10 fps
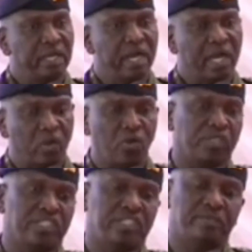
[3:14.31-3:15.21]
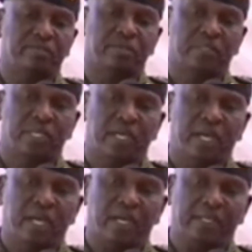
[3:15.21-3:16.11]
alcoholism
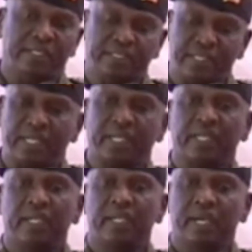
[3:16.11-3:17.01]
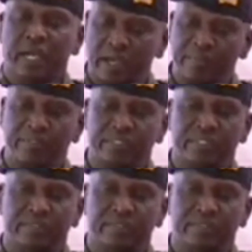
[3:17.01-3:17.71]
and the drug abuse.